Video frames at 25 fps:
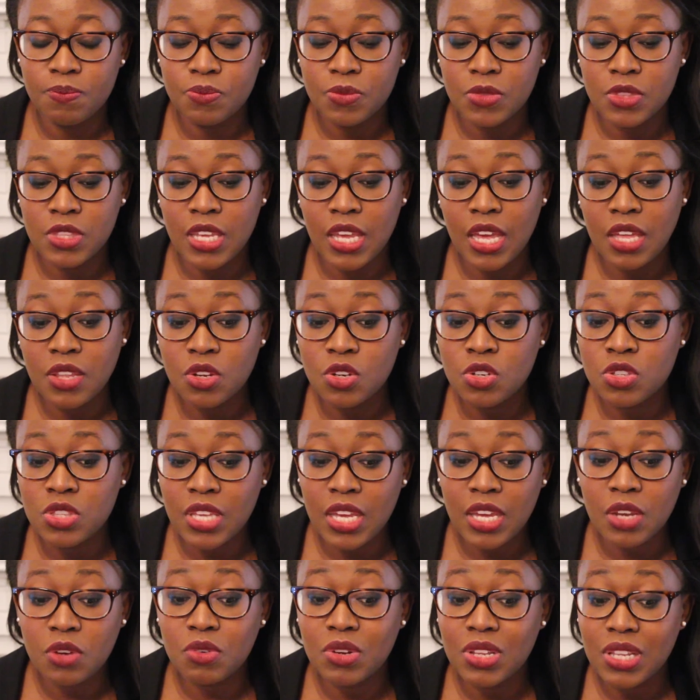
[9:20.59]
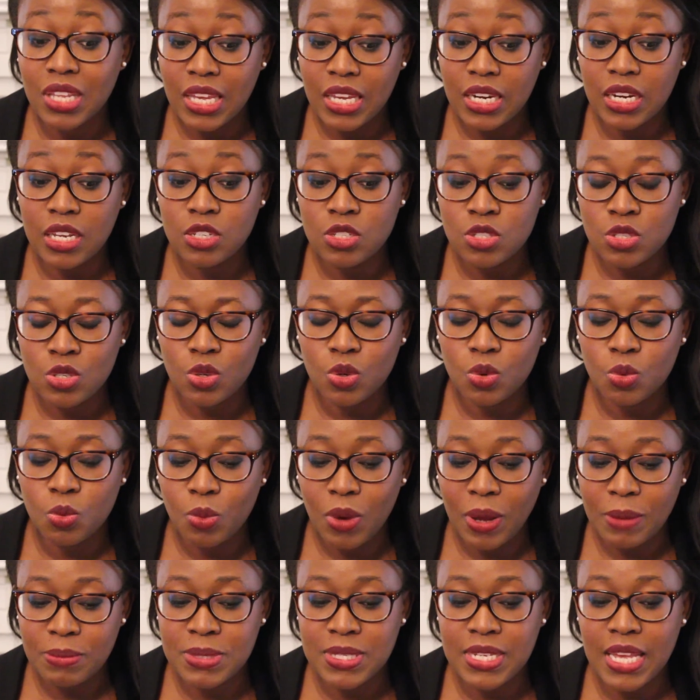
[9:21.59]
the other thing relating to
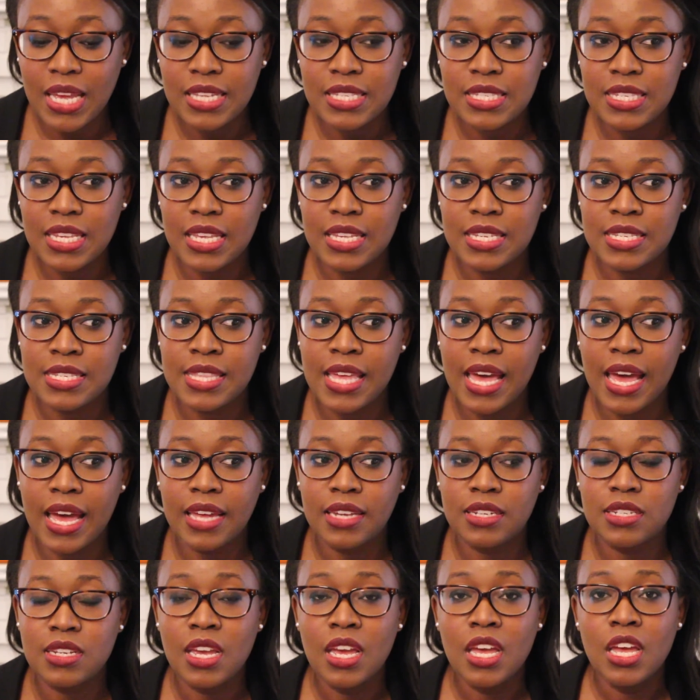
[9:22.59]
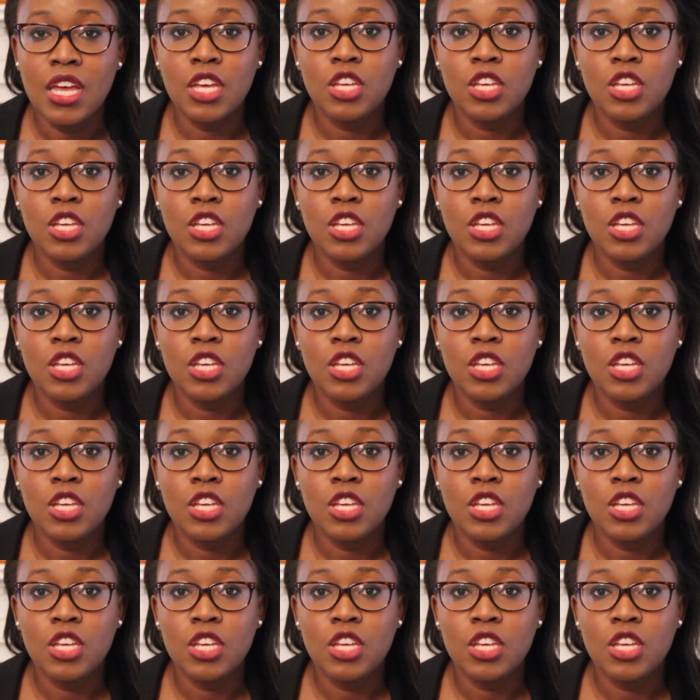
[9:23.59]
websites is that,